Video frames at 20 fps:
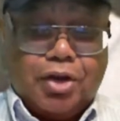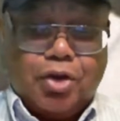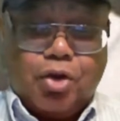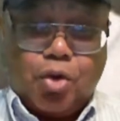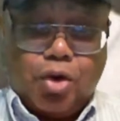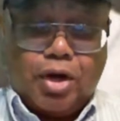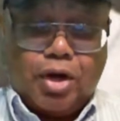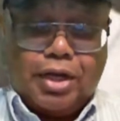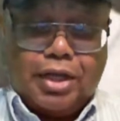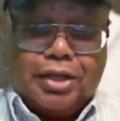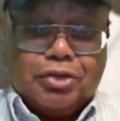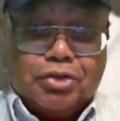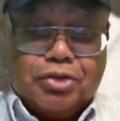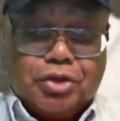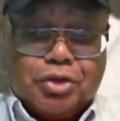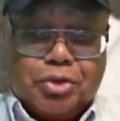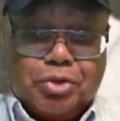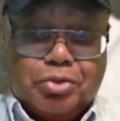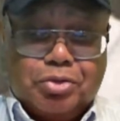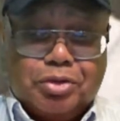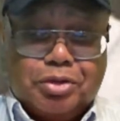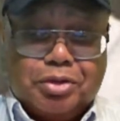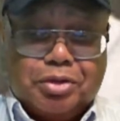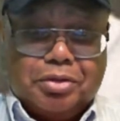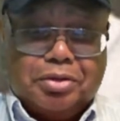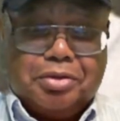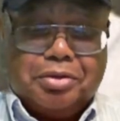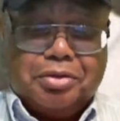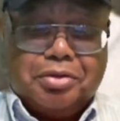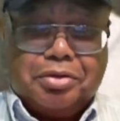And according
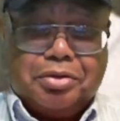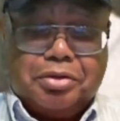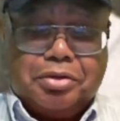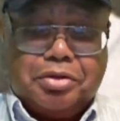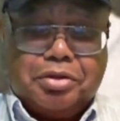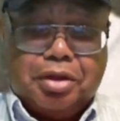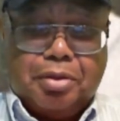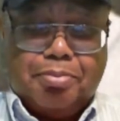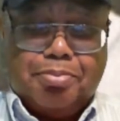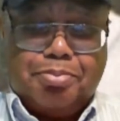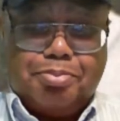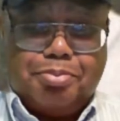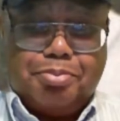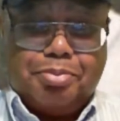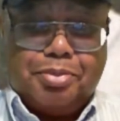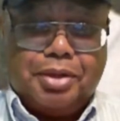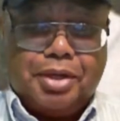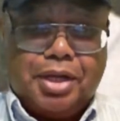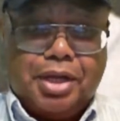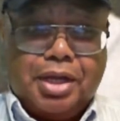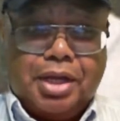to the